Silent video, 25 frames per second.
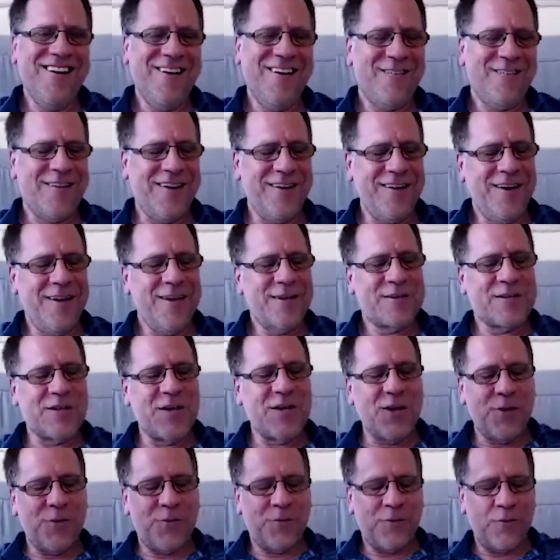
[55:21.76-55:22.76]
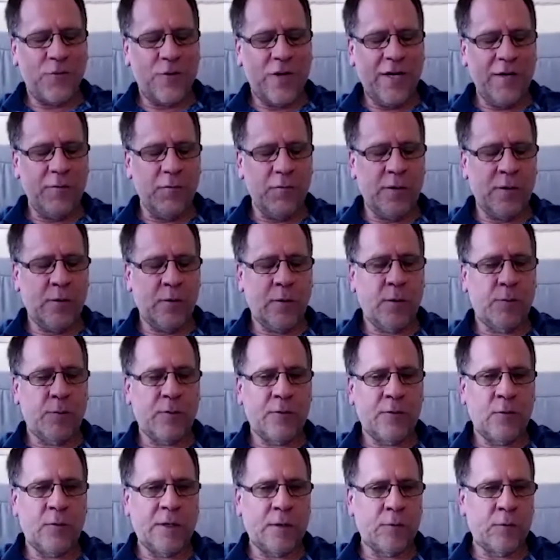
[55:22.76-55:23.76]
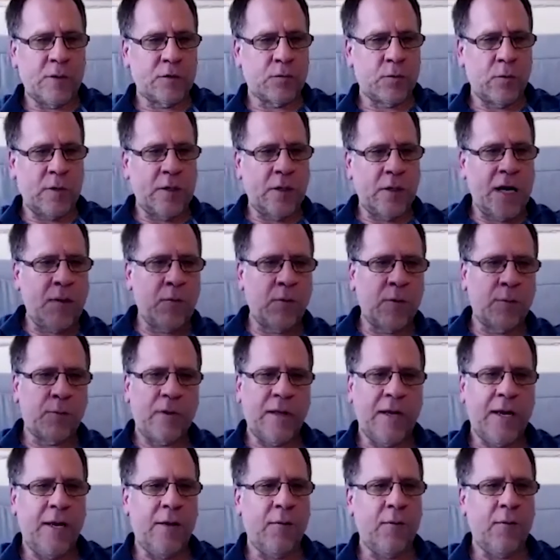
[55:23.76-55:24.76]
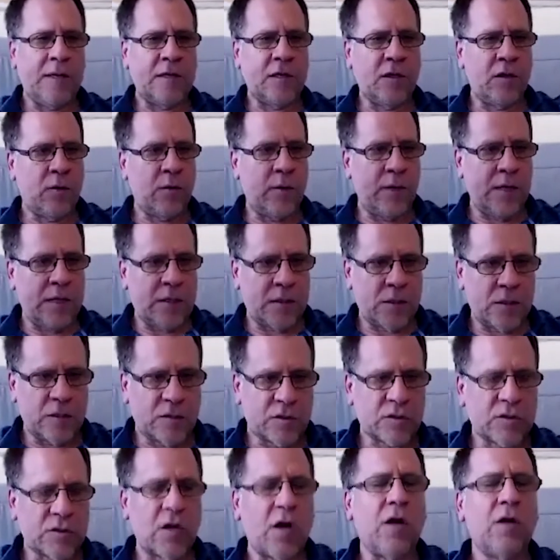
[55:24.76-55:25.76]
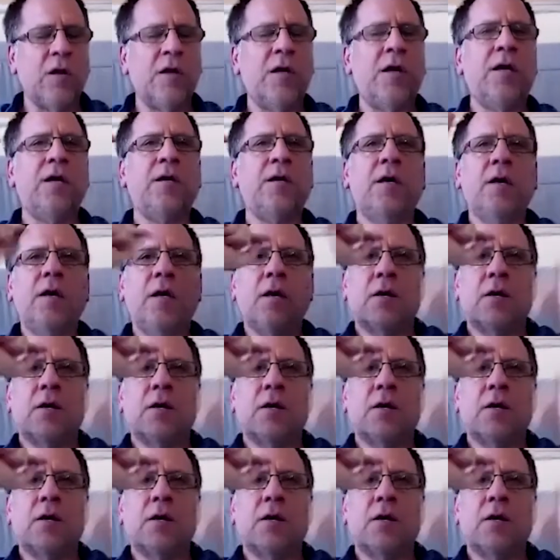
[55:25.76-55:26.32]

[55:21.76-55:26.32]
right. So, right, we're, we're, we're, we're, and we're playing with, you know, solid.